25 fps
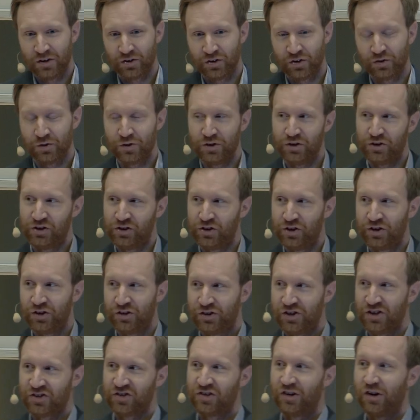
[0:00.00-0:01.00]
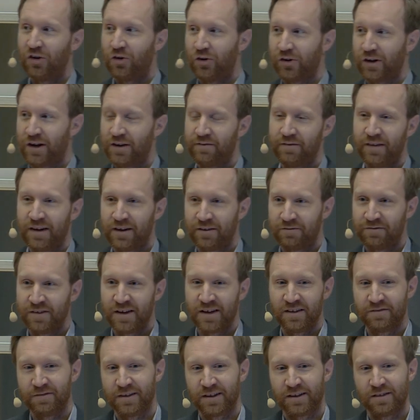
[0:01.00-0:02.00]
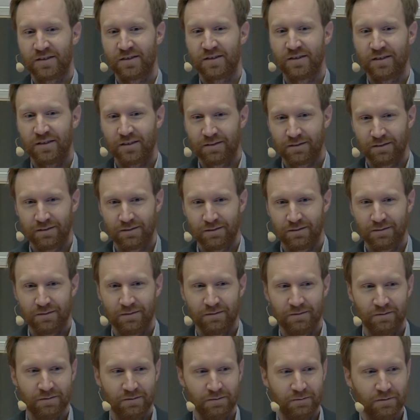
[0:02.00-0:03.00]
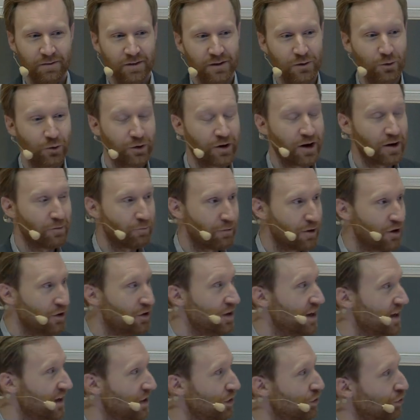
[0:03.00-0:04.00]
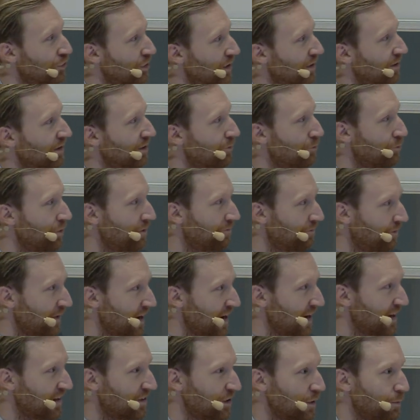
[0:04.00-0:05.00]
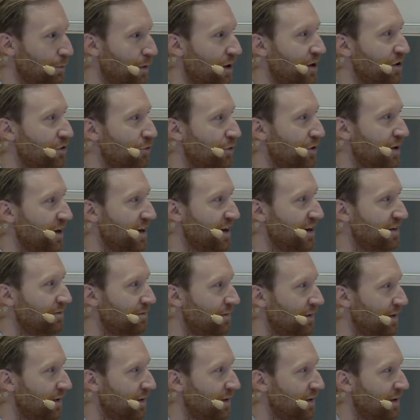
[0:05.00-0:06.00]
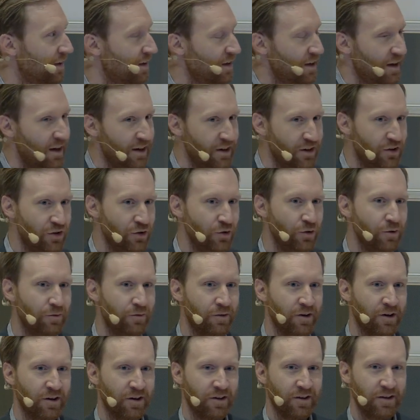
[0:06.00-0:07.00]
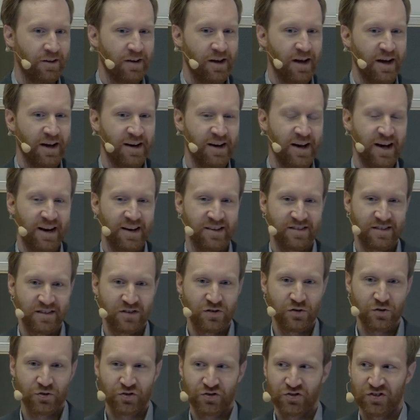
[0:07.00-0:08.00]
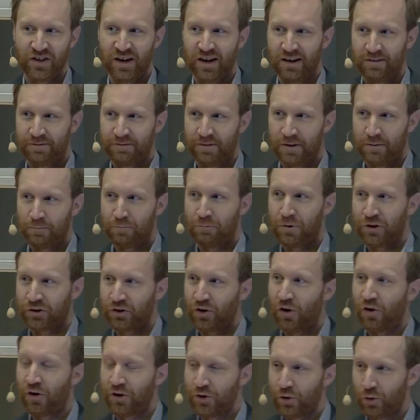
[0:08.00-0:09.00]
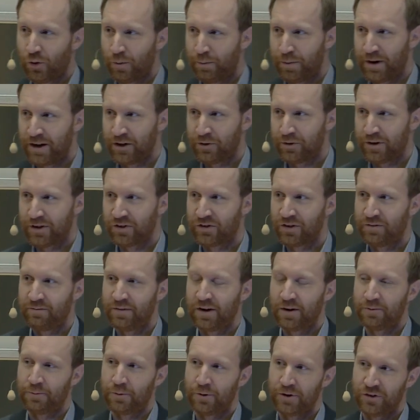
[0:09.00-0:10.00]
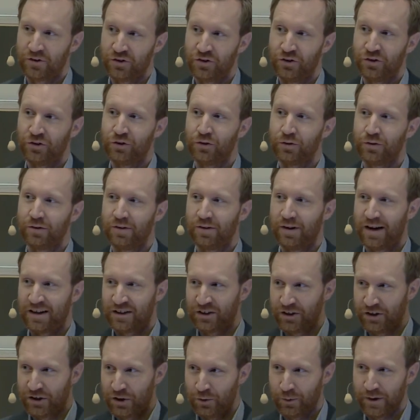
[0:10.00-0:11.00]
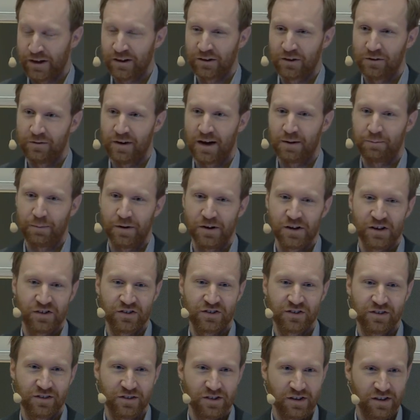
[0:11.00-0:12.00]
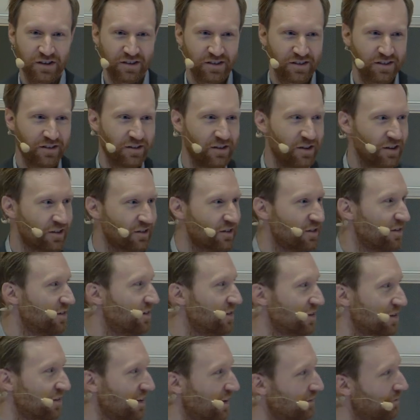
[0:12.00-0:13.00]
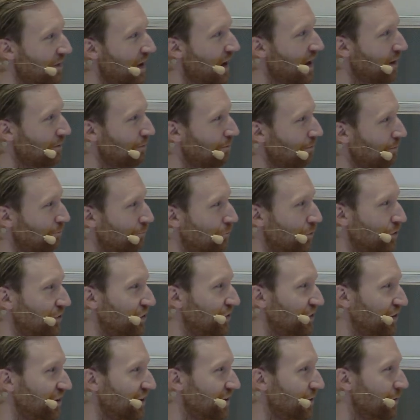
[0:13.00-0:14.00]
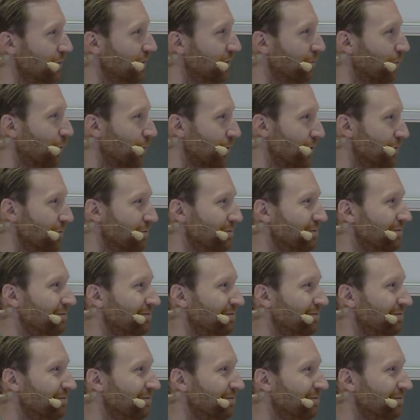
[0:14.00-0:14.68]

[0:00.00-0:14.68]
So you shouldn't just log and then think that you're done with the day. You should actually reflect upon your day and do the analysis yourself on what are your pain triggers, and therefore it's good to actually go into the app and just not let the app watch do it for you.